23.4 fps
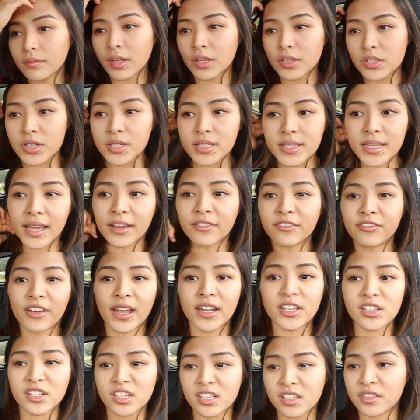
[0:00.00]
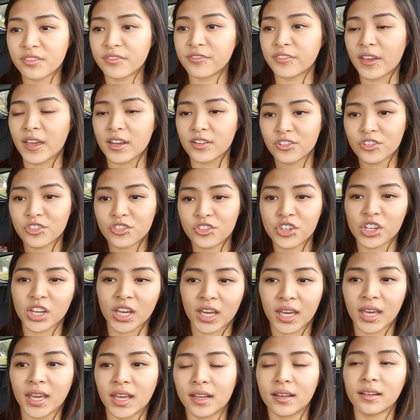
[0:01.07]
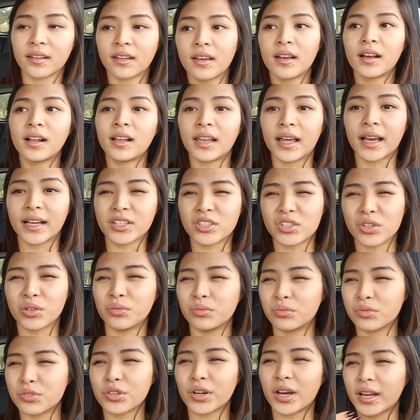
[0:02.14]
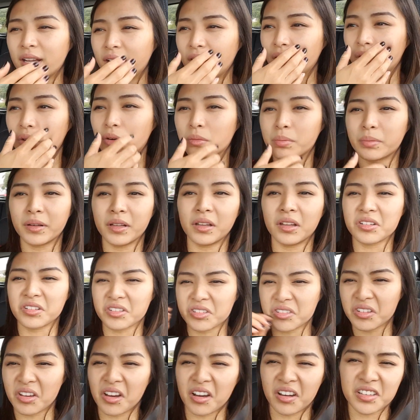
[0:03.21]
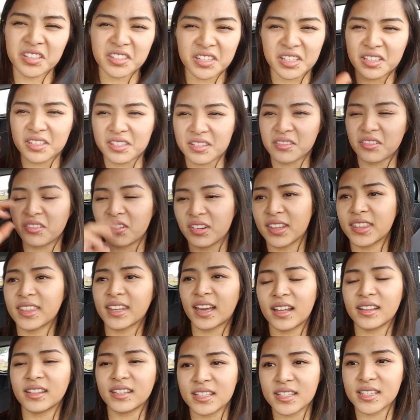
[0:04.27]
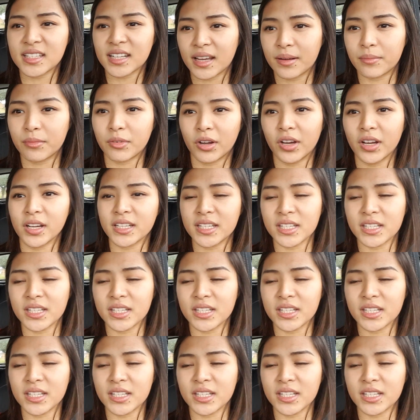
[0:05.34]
Just like veggies, fish, chicken. Like I don't try to incorporate a lot of sauces and like that this time around.